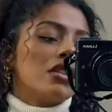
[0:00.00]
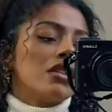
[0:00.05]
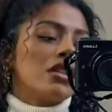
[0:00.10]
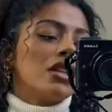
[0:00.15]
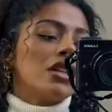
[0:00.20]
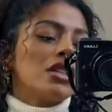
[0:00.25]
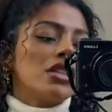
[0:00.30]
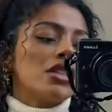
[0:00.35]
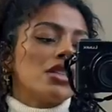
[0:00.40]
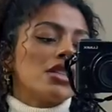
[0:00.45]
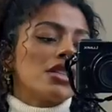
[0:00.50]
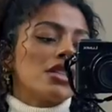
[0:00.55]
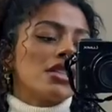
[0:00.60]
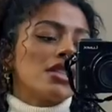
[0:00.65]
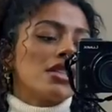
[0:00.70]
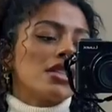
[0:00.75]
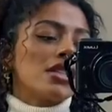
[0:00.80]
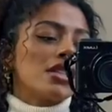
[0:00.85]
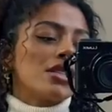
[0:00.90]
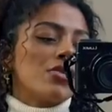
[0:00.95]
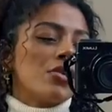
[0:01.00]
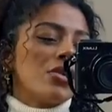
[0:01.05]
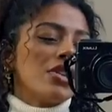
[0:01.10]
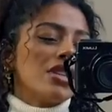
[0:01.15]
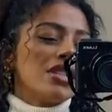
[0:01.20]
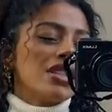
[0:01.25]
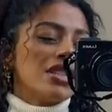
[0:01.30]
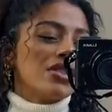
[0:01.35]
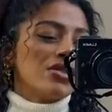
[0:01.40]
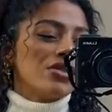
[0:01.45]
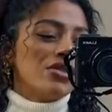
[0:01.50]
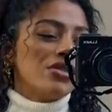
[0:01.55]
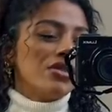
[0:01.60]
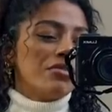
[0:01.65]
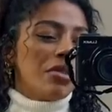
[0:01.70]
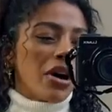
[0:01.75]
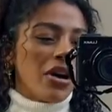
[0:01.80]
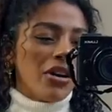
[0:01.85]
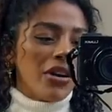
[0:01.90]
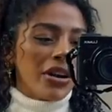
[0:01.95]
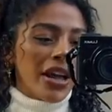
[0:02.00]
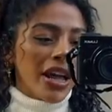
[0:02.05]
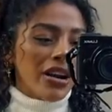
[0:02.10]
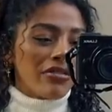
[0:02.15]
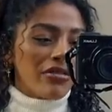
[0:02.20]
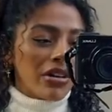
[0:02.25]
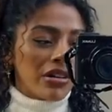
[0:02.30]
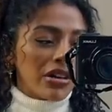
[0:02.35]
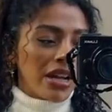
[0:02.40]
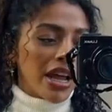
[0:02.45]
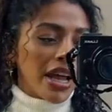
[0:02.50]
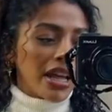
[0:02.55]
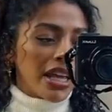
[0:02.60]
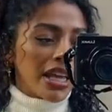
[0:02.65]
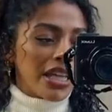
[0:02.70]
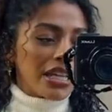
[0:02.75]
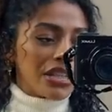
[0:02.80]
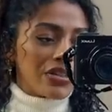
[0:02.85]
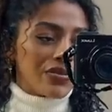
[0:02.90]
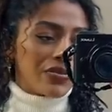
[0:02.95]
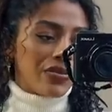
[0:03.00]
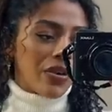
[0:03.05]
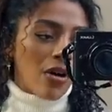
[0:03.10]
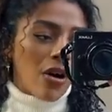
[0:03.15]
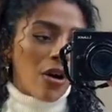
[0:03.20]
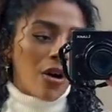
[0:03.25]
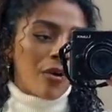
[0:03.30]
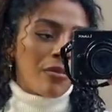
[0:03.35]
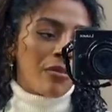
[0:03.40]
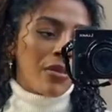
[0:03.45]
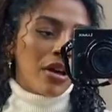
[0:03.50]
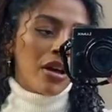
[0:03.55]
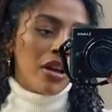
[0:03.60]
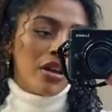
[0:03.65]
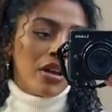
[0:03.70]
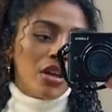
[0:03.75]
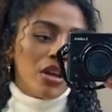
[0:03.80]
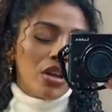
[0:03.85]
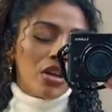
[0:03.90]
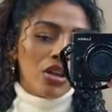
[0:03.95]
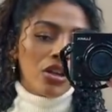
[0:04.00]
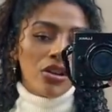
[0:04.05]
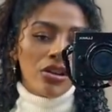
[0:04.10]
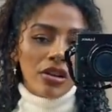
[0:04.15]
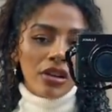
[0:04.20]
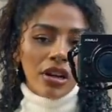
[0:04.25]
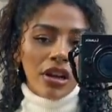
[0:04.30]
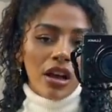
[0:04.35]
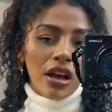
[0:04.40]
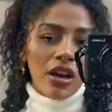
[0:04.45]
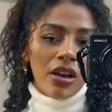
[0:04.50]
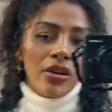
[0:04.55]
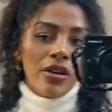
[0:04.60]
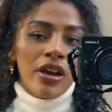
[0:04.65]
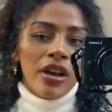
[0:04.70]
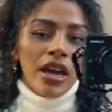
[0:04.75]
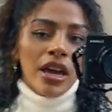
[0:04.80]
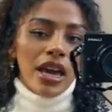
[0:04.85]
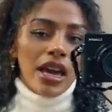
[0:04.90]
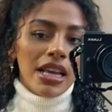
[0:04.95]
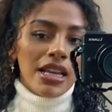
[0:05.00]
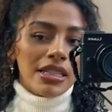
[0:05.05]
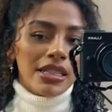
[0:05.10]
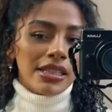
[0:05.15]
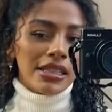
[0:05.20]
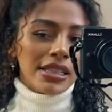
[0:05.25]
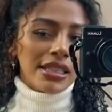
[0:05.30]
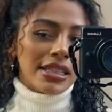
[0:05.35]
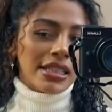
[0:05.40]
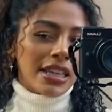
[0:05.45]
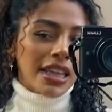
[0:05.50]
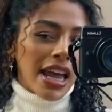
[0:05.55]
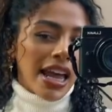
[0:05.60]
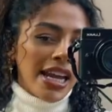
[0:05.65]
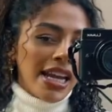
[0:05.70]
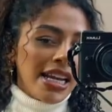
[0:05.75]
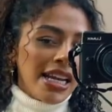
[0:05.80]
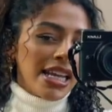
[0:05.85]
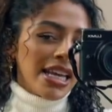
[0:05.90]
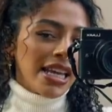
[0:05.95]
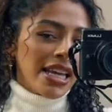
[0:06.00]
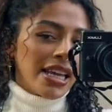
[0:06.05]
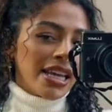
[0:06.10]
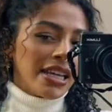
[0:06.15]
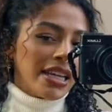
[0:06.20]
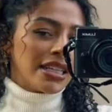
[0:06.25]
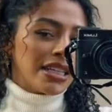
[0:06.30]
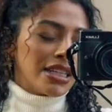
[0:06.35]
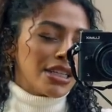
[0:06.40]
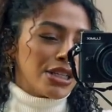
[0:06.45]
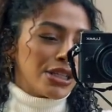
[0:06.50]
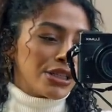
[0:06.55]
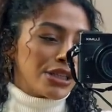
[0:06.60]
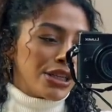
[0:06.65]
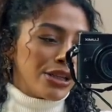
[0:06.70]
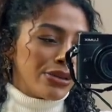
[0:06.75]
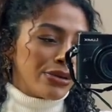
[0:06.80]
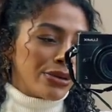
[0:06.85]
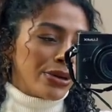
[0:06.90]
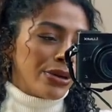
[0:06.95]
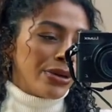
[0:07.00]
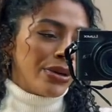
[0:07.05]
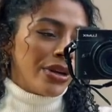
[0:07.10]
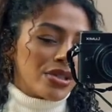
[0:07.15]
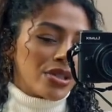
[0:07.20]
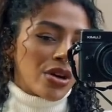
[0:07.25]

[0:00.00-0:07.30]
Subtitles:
This, what is this called? Polo neck? Roll neck is from Uniqlo. It's slightly see-through.